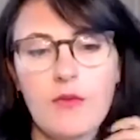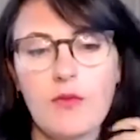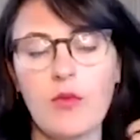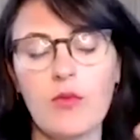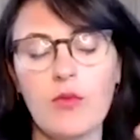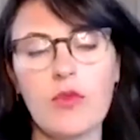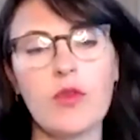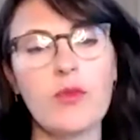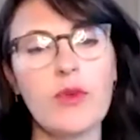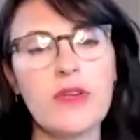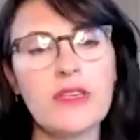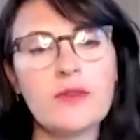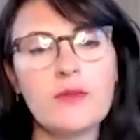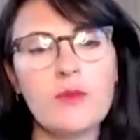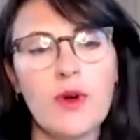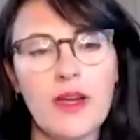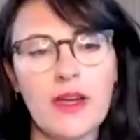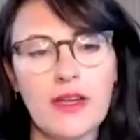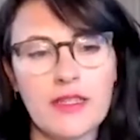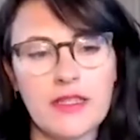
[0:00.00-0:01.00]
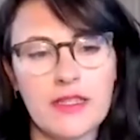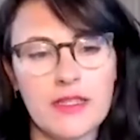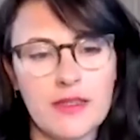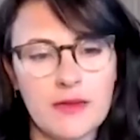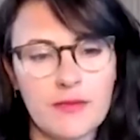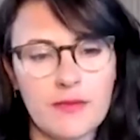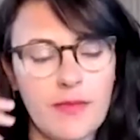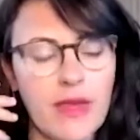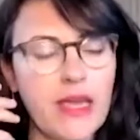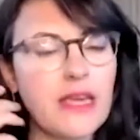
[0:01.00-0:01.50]
the reason why it's
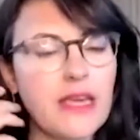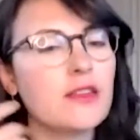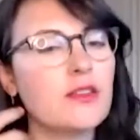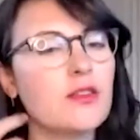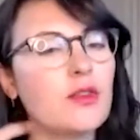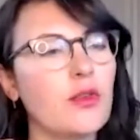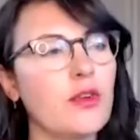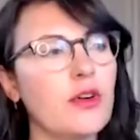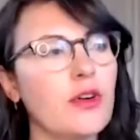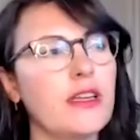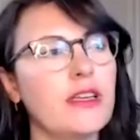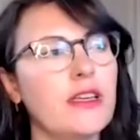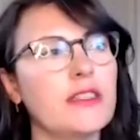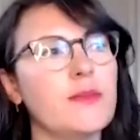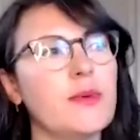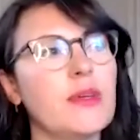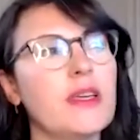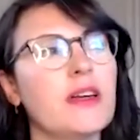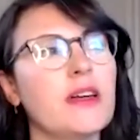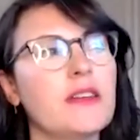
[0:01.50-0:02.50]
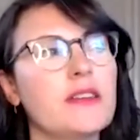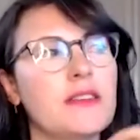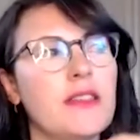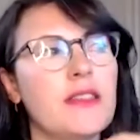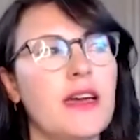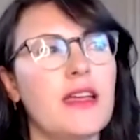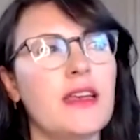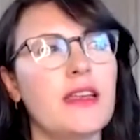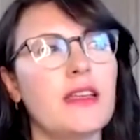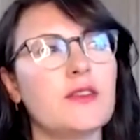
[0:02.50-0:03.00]
mandatory is because
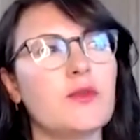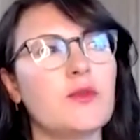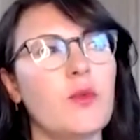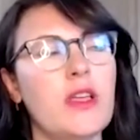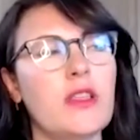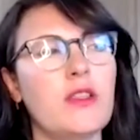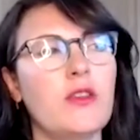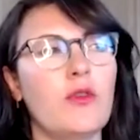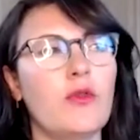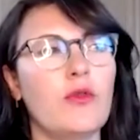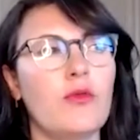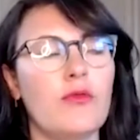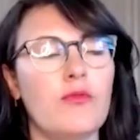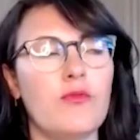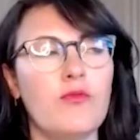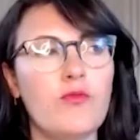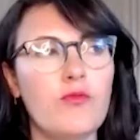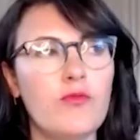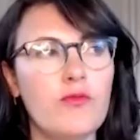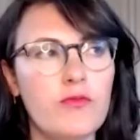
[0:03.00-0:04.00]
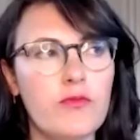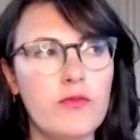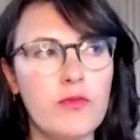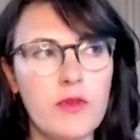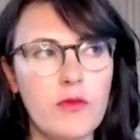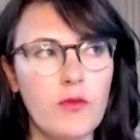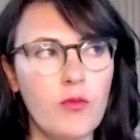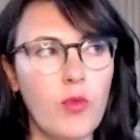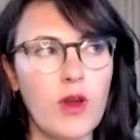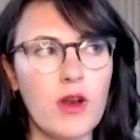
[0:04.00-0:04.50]
that is when
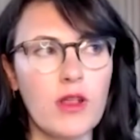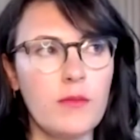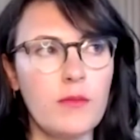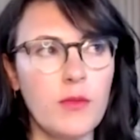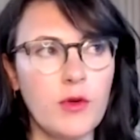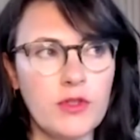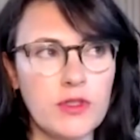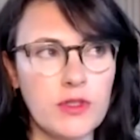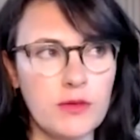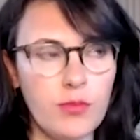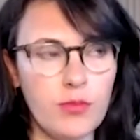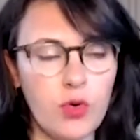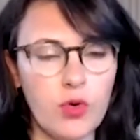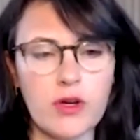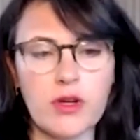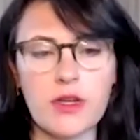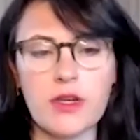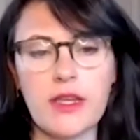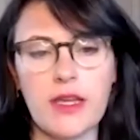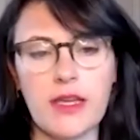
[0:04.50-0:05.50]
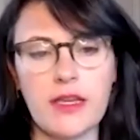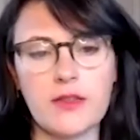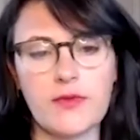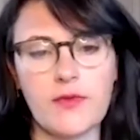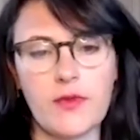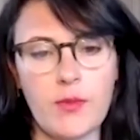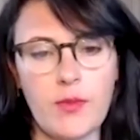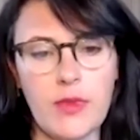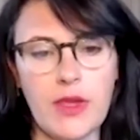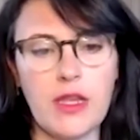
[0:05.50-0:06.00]
one of the most important days
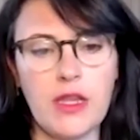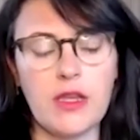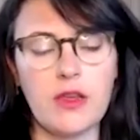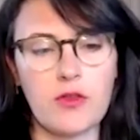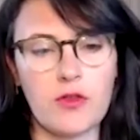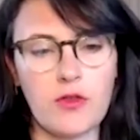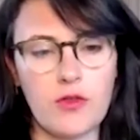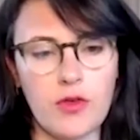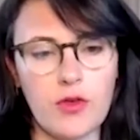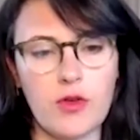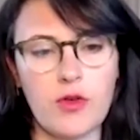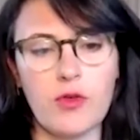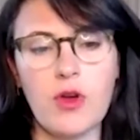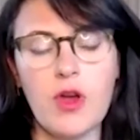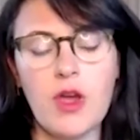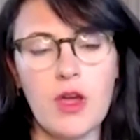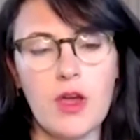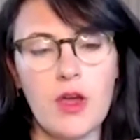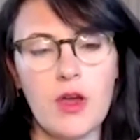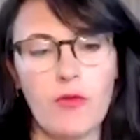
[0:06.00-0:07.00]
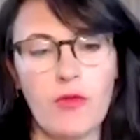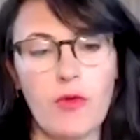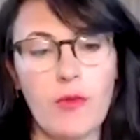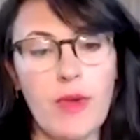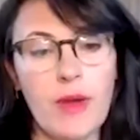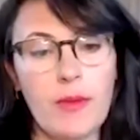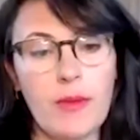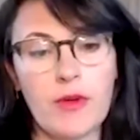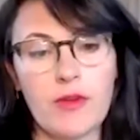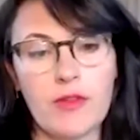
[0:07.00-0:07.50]
for meeting your crew.
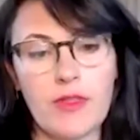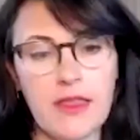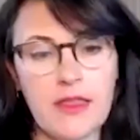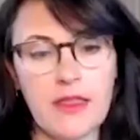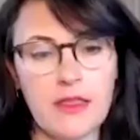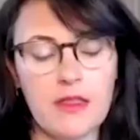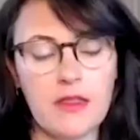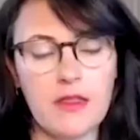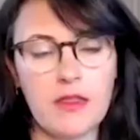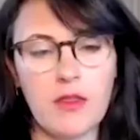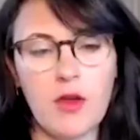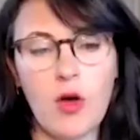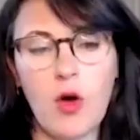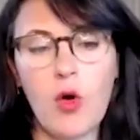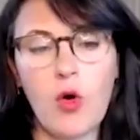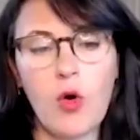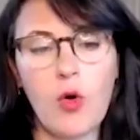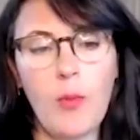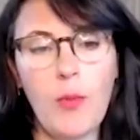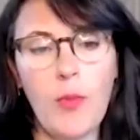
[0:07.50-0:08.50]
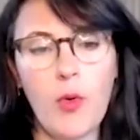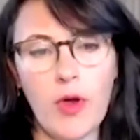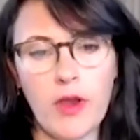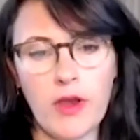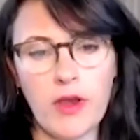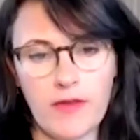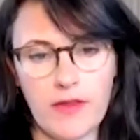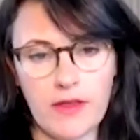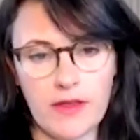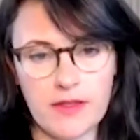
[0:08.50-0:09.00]
Remember that the whole point
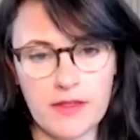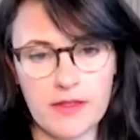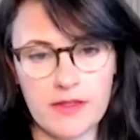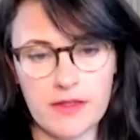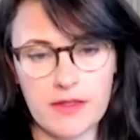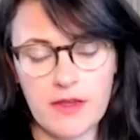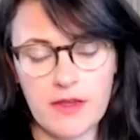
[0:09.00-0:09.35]
of this